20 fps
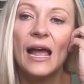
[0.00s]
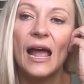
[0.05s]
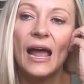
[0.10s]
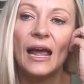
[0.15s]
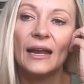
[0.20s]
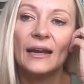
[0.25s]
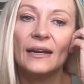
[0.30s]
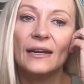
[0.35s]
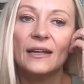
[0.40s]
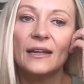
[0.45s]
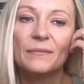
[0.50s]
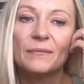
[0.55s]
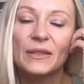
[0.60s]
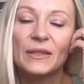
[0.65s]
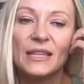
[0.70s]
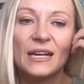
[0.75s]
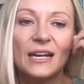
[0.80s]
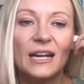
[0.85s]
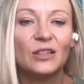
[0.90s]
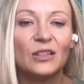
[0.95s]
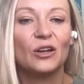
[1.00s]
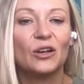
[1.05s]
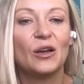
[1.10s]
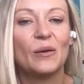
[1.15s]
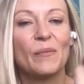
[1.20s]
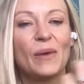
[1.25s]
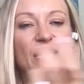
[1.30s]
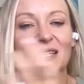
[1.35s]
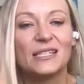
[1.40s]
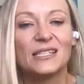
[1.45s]
But then I look
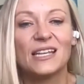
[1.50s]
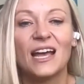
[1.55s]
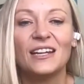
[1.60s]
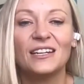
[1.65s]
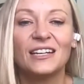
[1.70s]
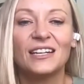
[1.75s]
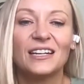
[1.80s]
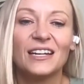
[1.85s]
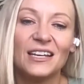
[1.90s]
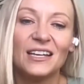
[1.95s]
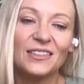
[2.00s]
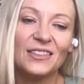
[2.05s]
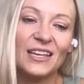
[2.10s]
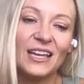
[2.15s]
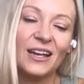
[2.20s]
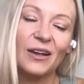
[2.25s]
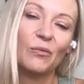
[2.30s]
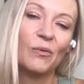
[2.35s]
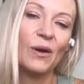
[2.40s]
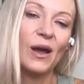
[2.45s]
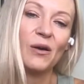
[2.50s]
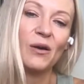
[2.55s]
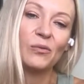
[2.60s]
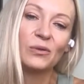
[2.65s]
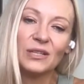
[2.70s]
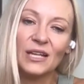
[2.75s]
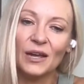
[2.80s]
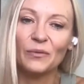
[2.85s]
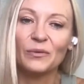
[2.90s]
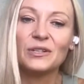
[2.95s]
at my son and I think, wow,
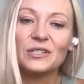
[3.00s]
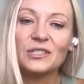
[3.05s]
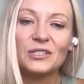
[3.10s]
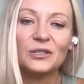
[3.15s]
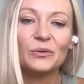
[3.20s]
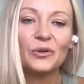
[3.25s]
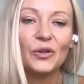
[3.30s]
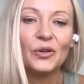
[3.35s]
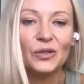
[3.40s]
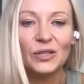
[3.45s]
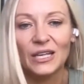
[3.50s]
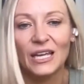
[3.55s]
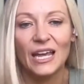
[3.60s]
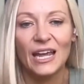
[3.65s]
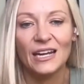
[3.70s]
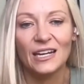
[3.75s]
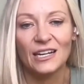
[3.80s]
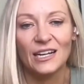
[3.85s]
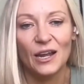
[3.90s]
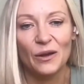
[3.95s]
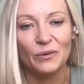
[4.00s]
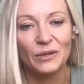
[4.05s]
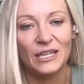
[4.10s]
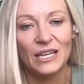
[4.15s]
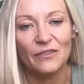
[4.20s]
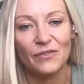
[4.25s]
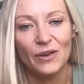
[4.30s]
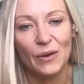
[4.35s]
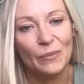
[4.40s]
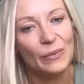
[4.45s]
well, I would do it all again, and I would
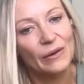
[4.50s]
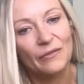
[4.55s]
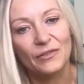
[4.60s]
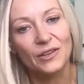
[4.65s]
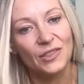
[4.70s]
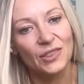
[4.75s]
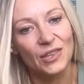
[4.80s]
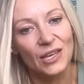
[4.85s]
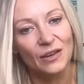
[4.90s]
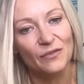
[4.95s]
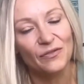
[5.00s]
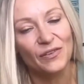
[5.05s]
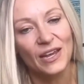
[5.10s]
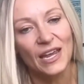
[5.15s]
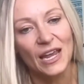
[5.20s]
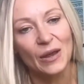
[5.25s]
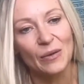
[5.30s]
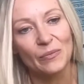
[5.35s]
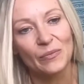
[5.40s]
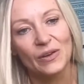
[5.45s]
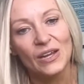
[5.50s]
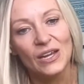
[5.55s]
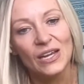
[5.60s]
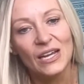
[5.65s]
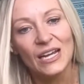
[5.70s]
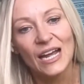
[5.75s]
give up everything for him.